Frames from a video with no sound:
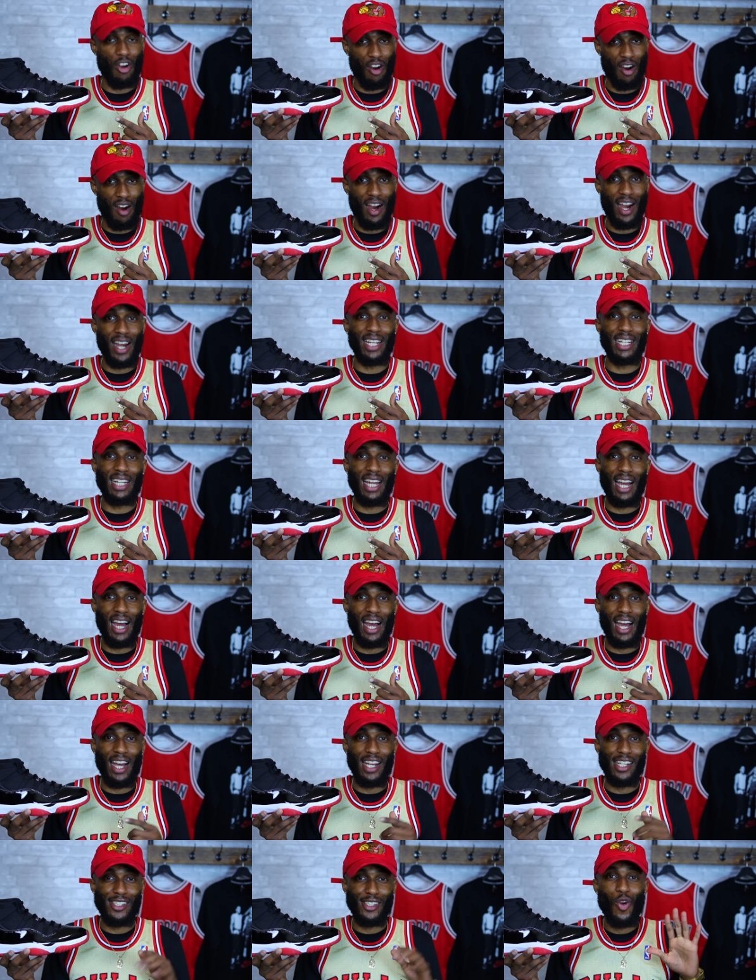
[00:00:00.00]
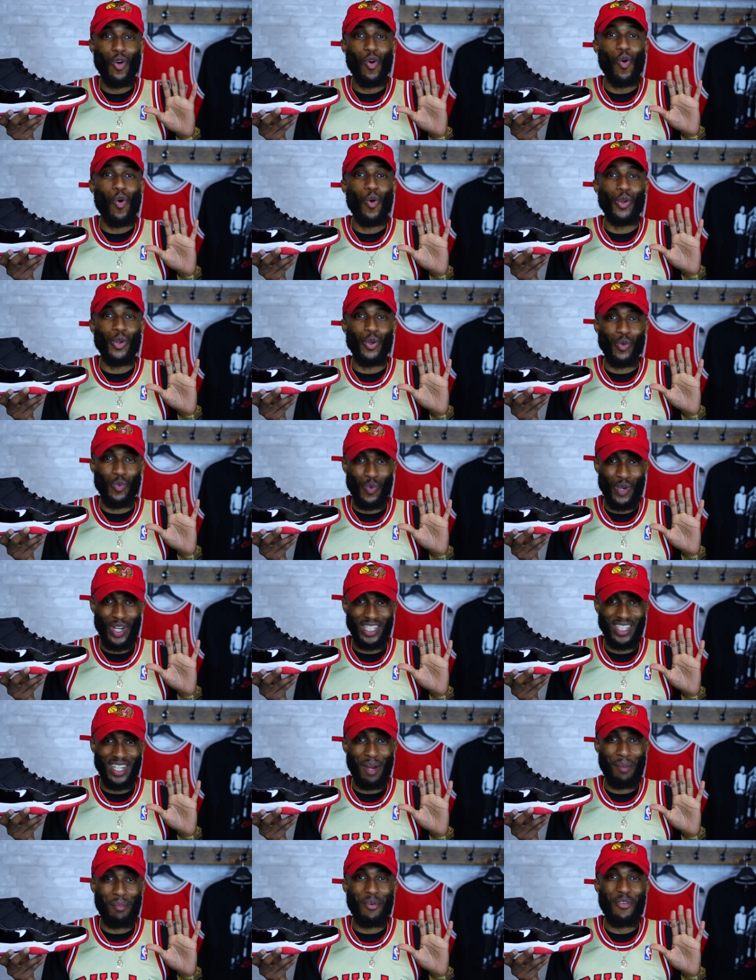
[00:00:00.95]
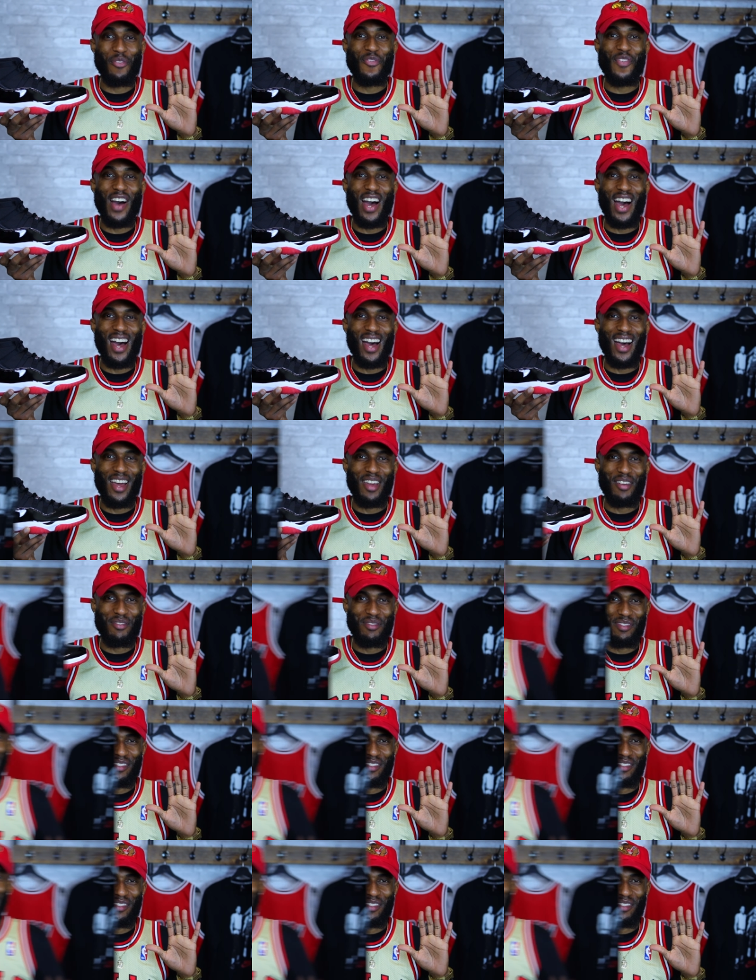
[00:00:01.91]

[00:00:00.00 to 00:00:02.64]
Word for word: All right, guys, on the ring number five,